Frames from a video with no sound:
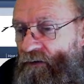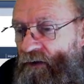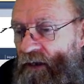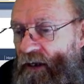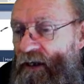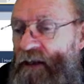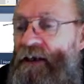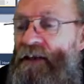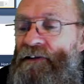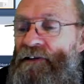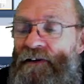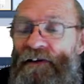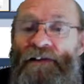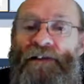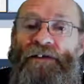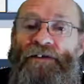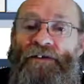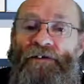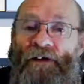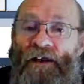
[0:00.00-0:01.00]

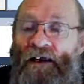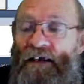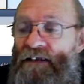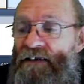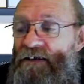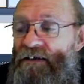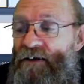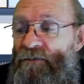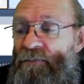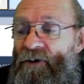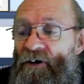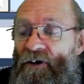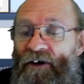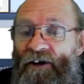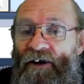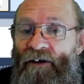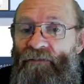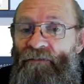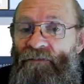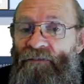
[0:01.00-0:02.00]
anything that you write in the
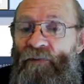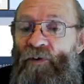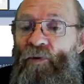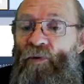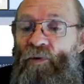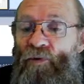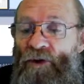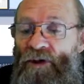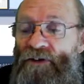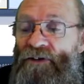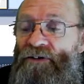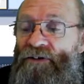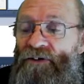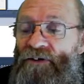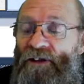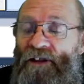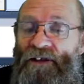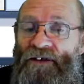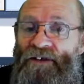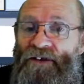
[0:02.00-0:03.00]
program will
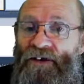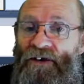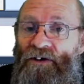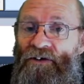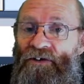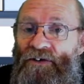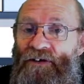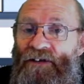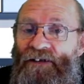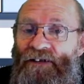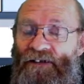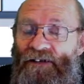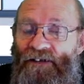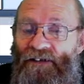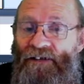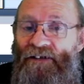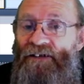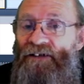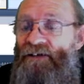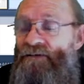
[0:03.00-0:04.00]
not execute
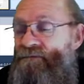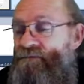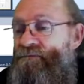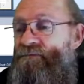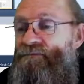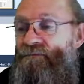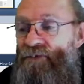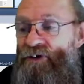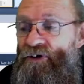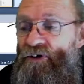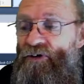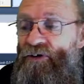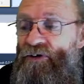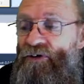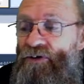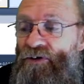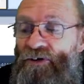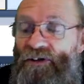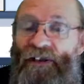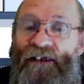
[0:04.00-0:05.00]
until
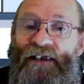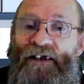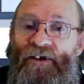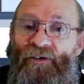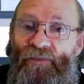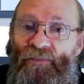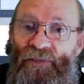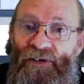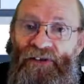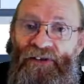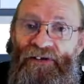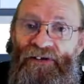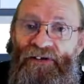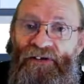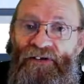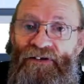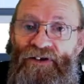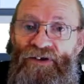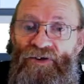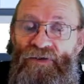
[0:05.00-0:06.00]
your trigger bit
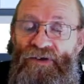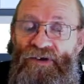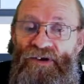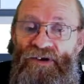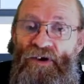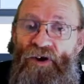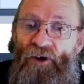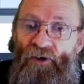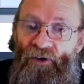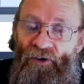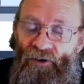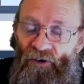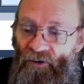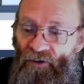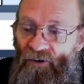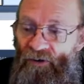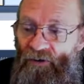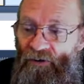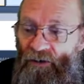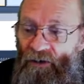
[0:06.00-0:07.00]
switched on.
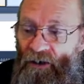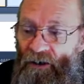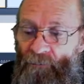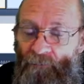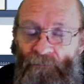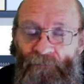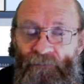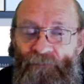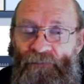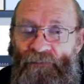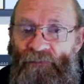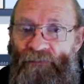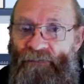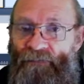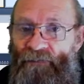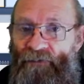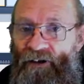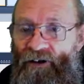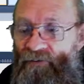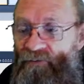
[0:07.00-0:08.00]
Okay,
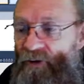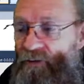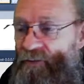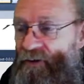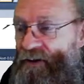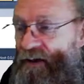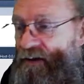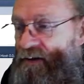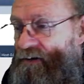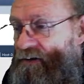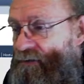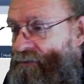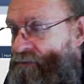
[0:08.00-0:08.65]
remember that.